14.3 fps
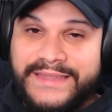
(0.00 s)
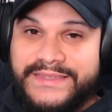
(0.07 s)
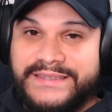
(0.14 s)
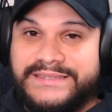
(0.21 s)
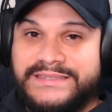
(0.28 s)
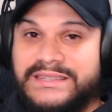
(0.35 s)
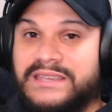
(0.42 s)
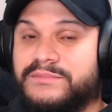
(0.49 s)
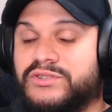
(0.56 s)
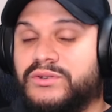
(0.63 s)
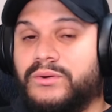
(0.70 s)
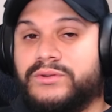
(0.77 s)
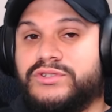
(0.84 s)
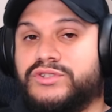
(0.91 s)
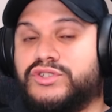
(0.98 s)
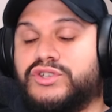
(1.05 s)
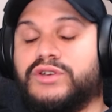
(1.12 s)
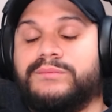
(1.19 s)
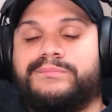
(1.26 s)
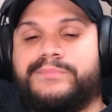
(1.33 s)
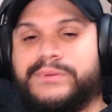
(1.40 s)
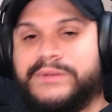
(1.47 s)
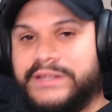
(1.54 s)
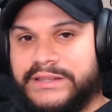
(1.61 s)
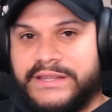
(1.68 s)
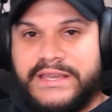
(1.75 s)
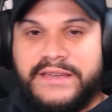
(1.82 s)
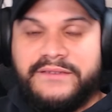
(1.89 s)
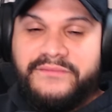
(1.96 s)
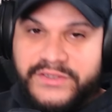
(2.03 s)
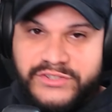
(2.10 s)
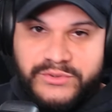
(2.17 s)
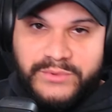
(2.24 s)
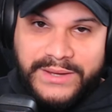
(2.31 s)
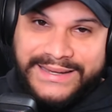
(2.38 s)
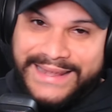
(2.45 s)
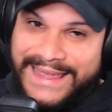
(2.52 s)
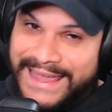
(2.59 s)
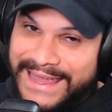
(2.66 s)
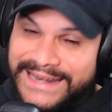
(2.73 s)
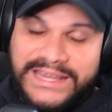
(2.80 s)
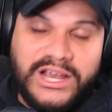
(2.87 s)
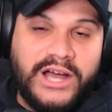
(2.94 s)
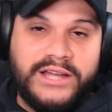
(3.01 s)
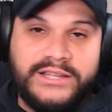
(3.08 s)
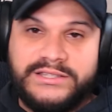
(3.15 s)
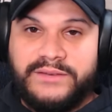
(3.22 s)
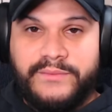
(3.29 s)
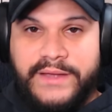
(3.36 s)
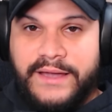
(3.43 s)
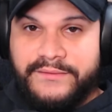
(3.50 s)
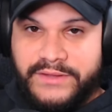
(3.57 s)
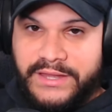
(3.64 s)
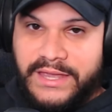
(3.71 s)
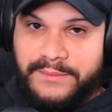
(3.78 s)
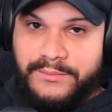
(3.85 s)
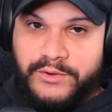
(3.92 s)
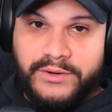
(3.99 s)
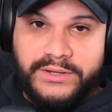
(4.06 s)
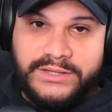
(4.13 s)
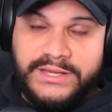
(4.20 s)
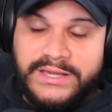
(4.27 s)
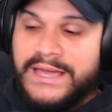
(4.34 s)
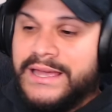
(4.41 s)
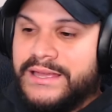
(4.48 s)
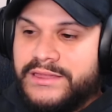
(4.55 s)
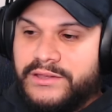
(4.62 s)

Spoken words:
This team is going to completely eviscerate any content we have in the game currently.